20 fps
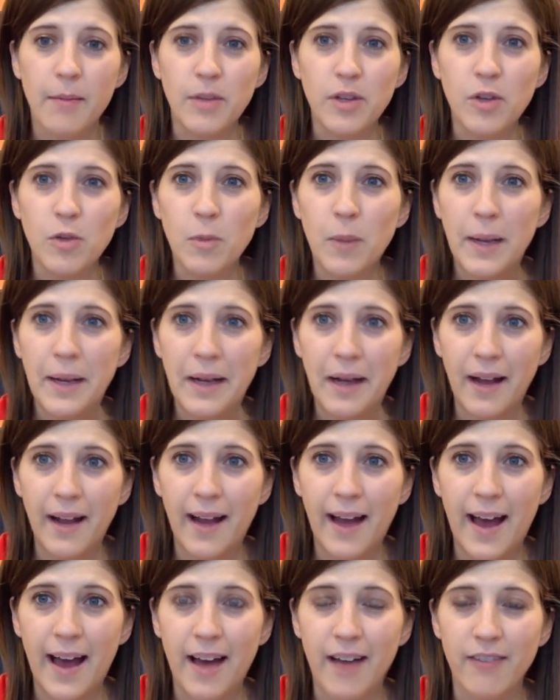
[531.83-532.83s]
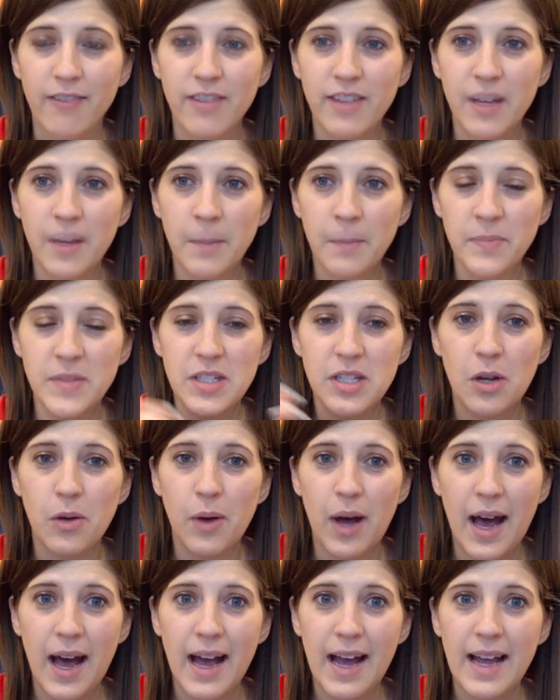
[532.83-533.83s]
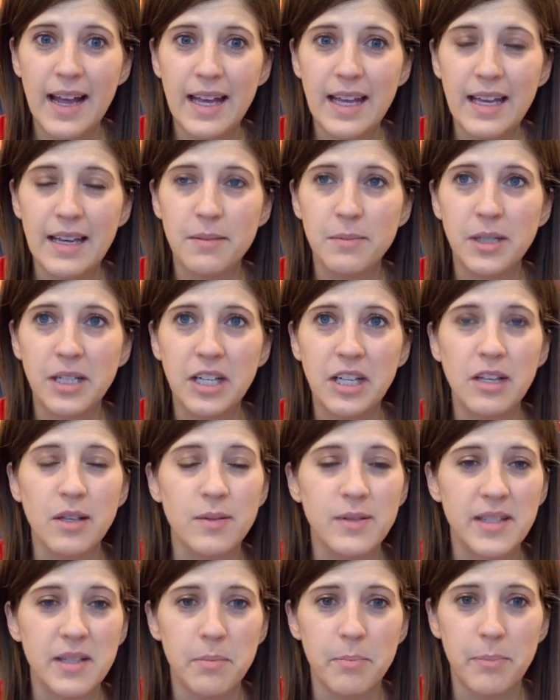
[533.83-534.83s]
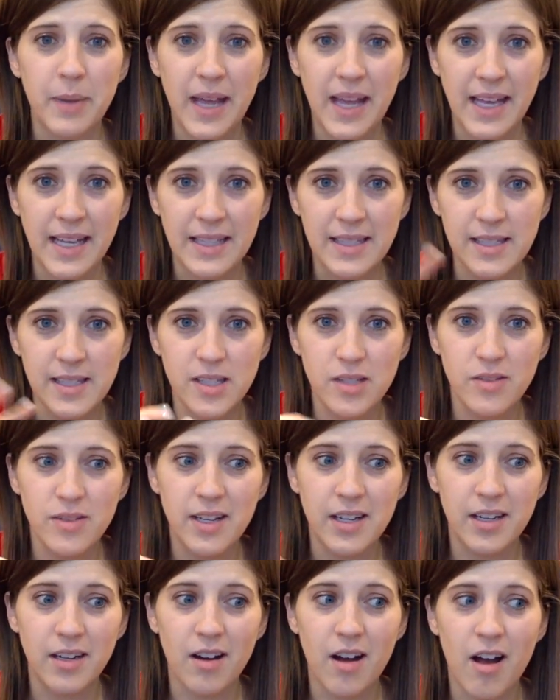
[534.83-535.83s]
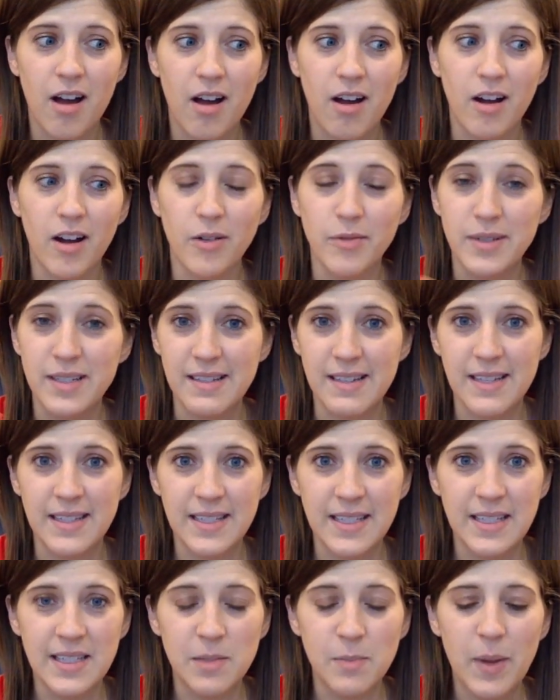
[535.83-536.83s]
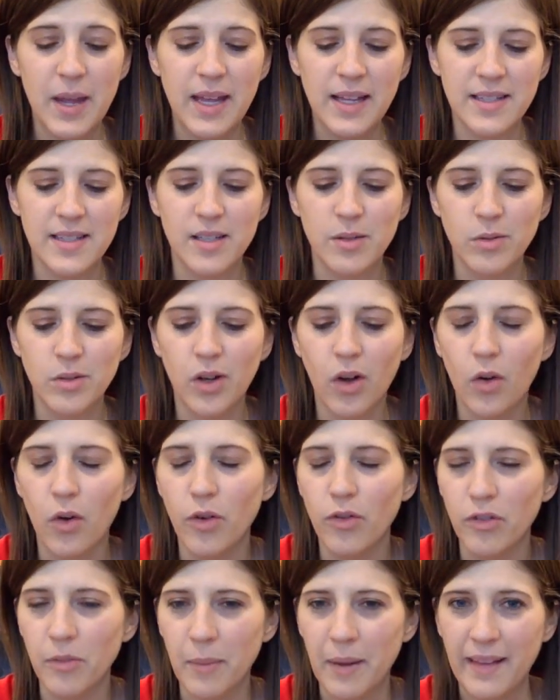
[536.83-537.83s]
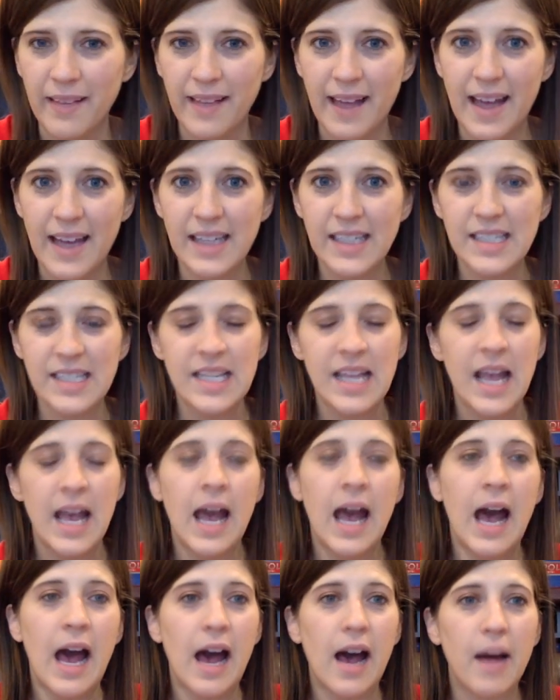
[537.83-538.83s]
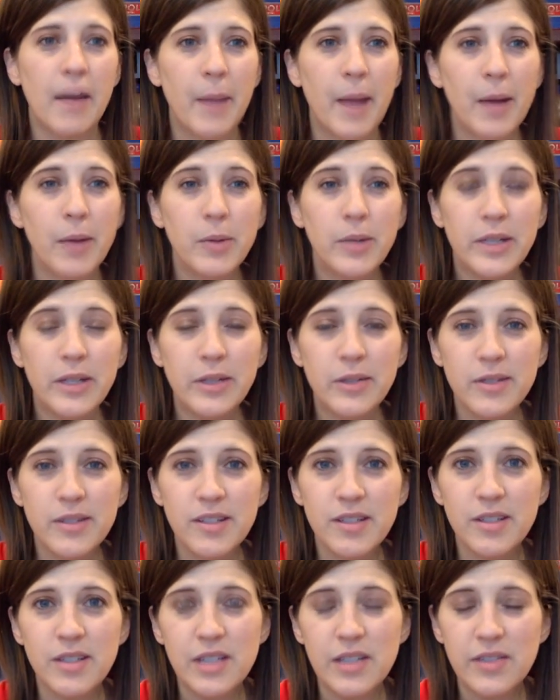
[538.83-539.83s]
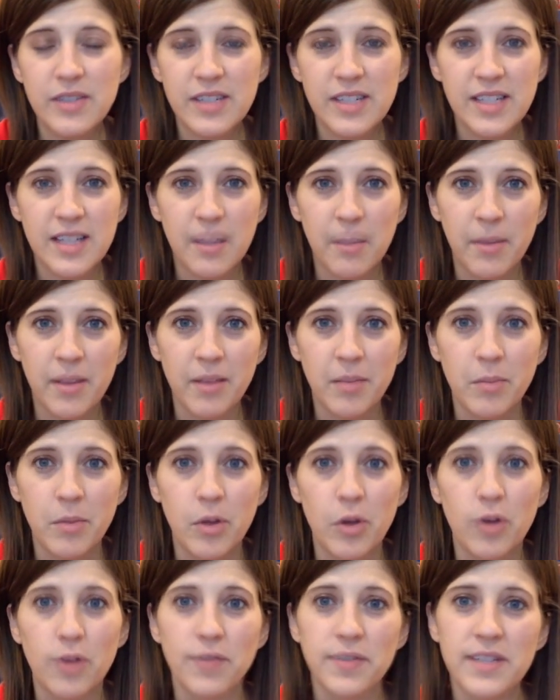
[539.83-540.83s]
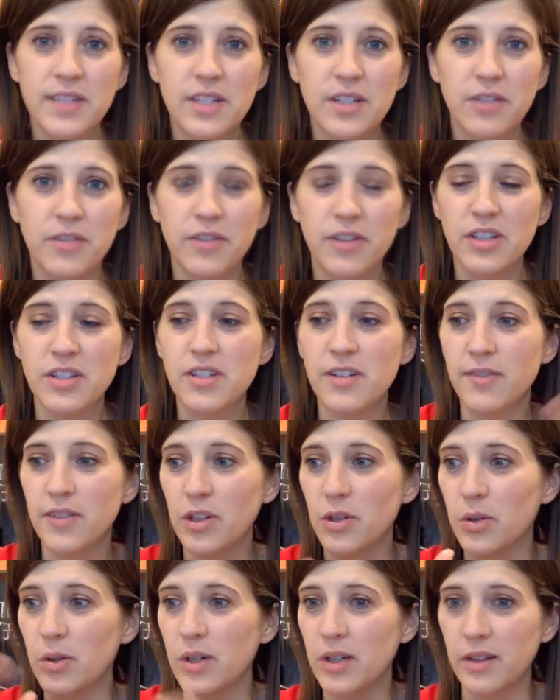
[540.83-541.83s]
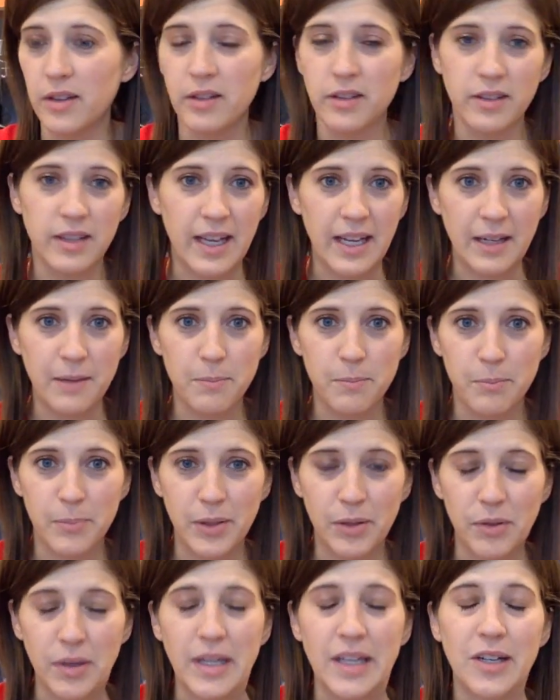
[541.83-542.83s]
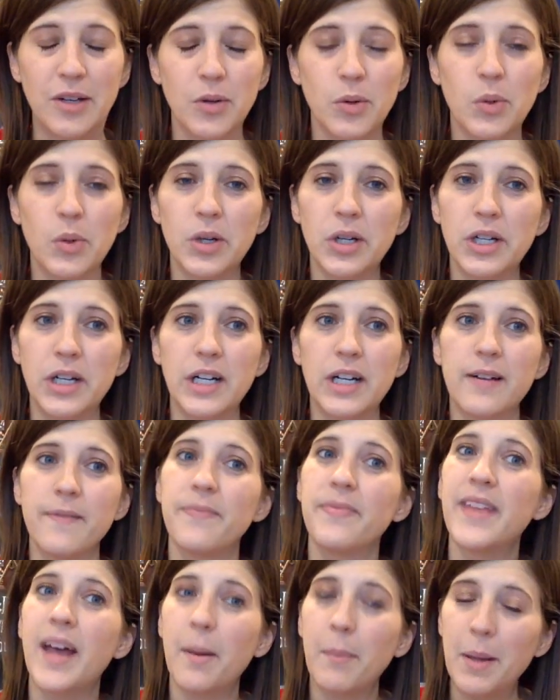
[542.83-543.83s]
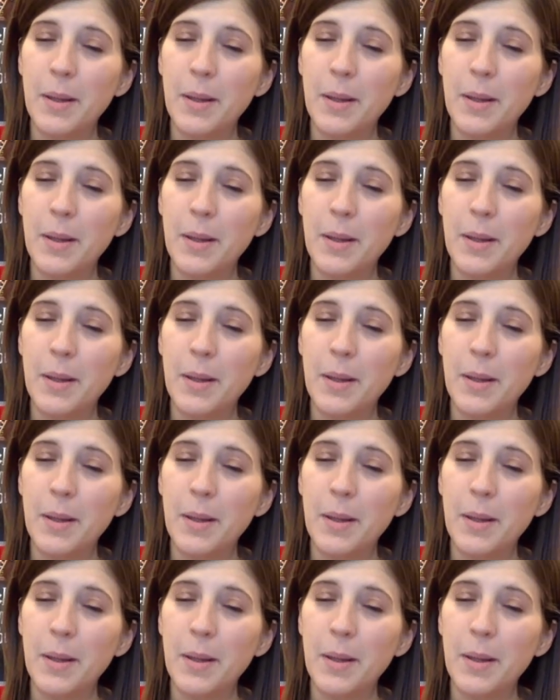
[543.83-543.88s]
you may not have them. So I am going to use the bands. So there are resistance bands that will go over my legs. I will use those for some of the moves. So for those of you who are like building your order, that